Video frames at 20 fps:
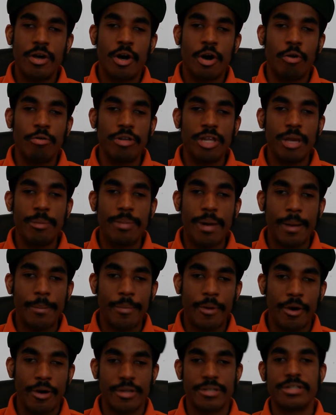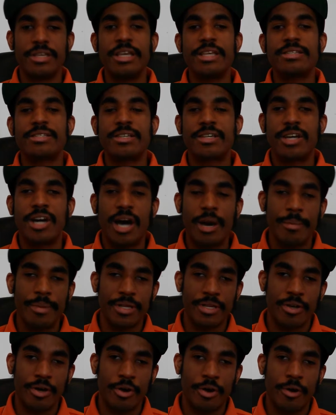Holy hip hop artists, it's
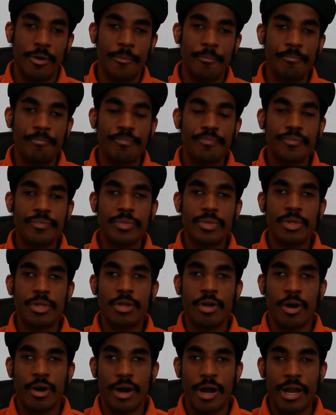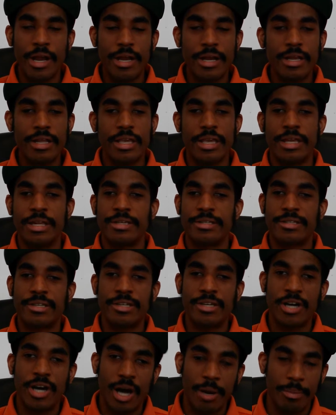coming, y'all. All right? It
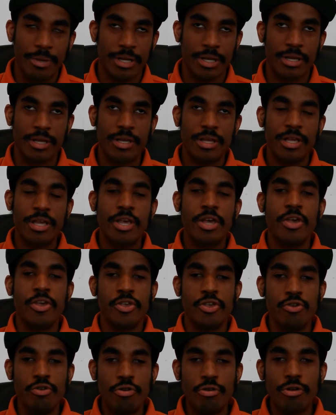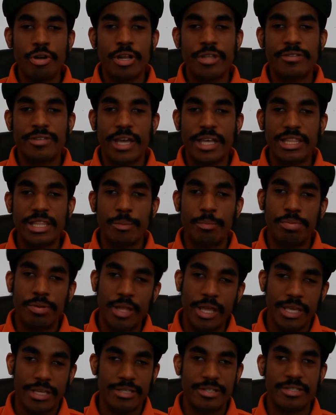is coming. You're going to take the
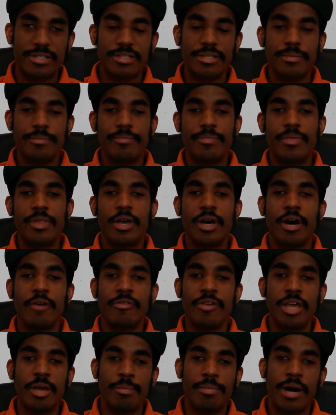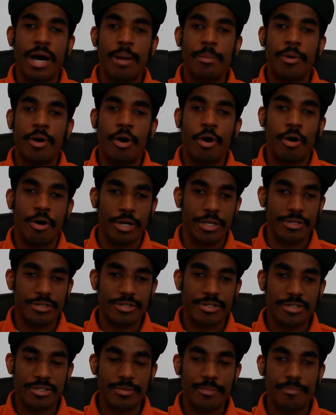place of hip hop
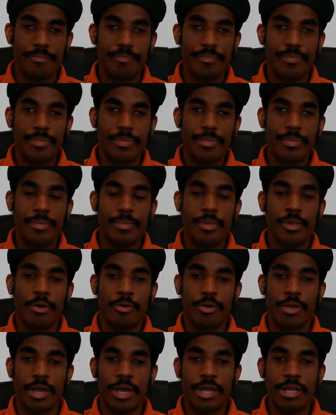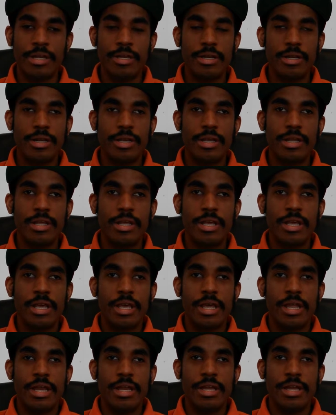artists. Okay?
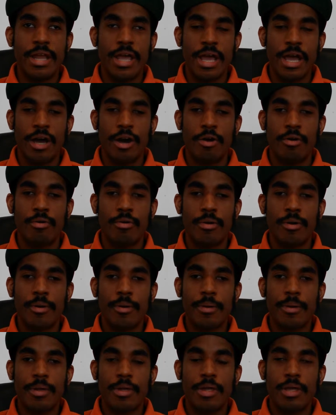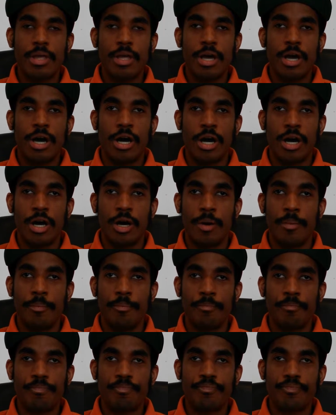Now,
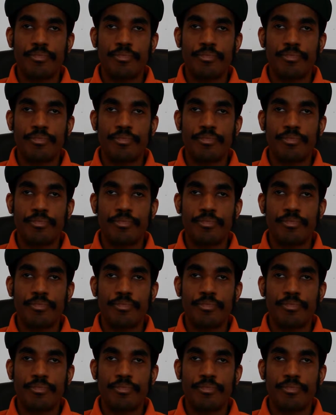um,